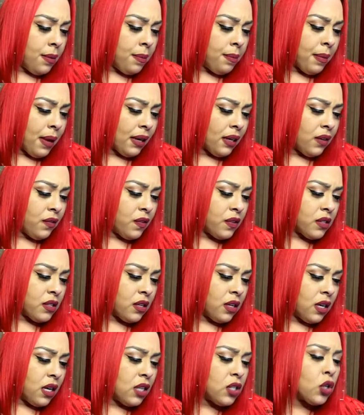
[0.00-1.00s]

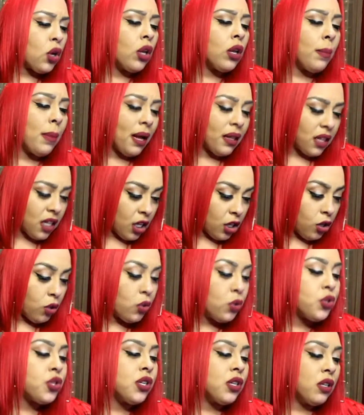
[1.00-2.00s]
Magnificent. It's all about the
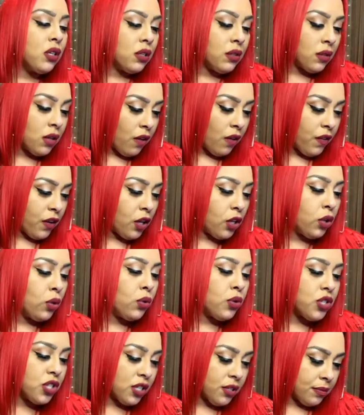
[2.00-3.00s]
illusion of
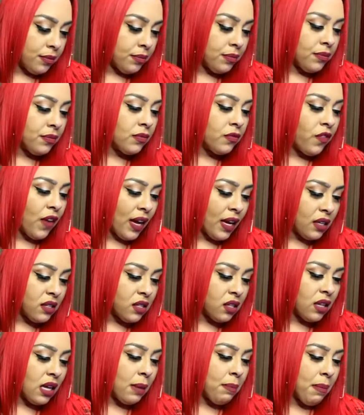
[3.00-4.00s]
inclusion. Fake it
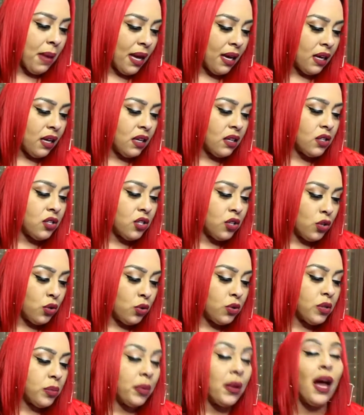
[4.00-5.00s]
till they make it to new
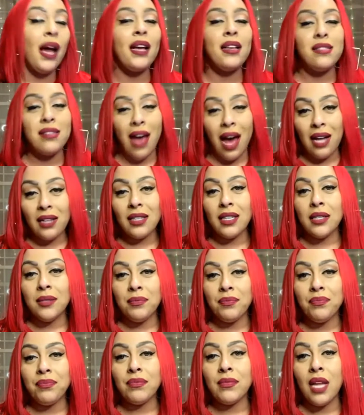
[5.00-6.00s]
supply. Exactly.
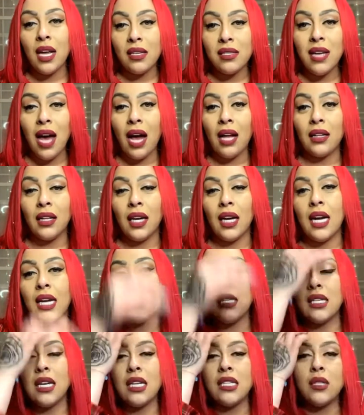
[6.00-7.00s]

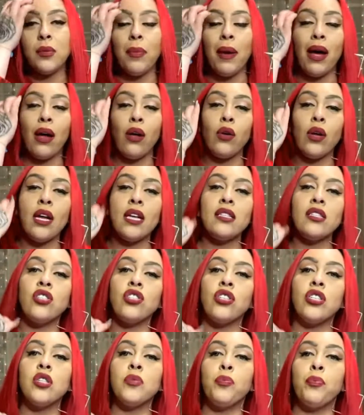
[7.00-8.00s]
It's
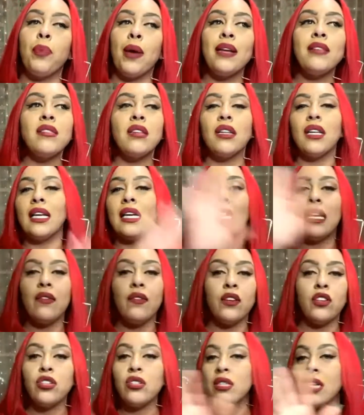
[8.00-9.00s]
just basically
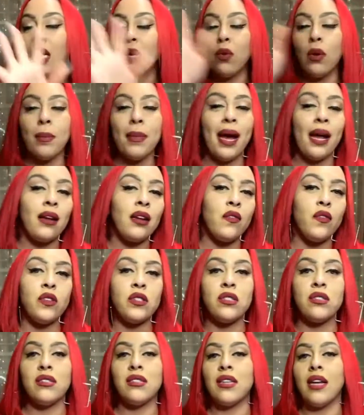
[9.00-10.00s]
giving, just like what
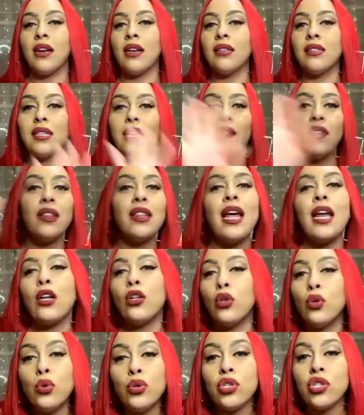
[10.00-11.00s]
Magnificent said, it's giving that
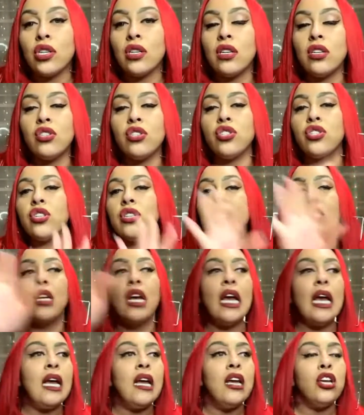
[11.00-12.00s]
illusion. It's just,
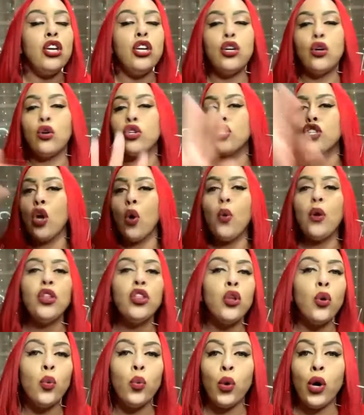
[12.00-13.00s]
showing
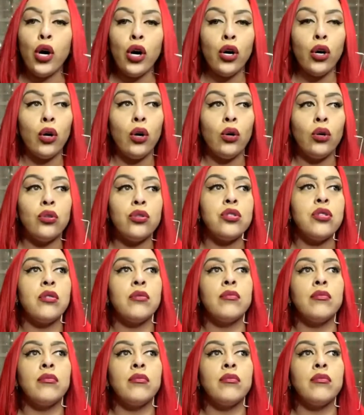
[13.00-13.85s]
the world